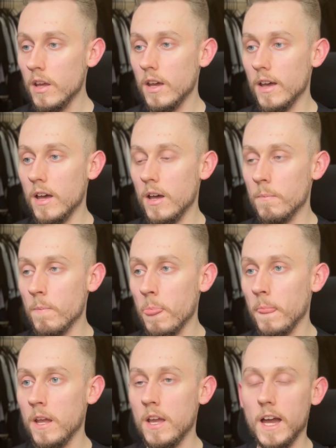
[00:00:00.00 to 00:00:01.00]
And
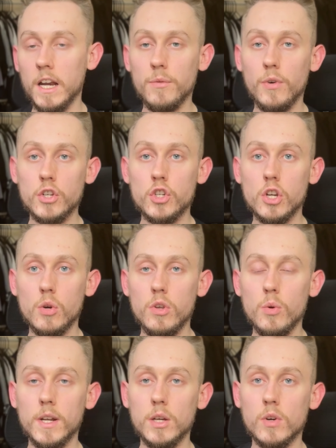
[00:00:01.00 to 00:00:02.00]
if I show
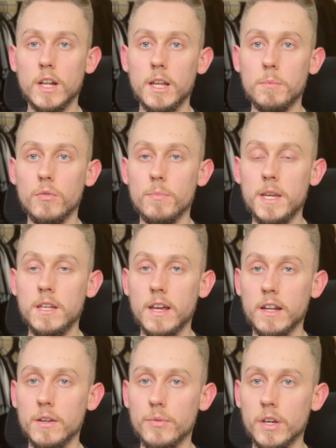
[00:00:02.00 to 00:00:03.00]
you a little clip of me
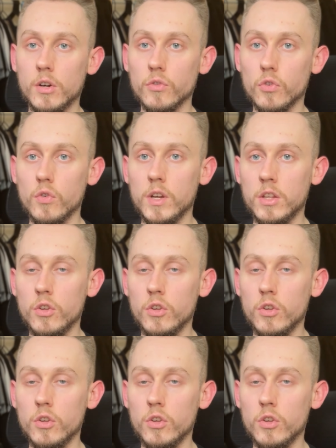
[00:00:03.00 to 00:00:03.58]
deadlifting on screen,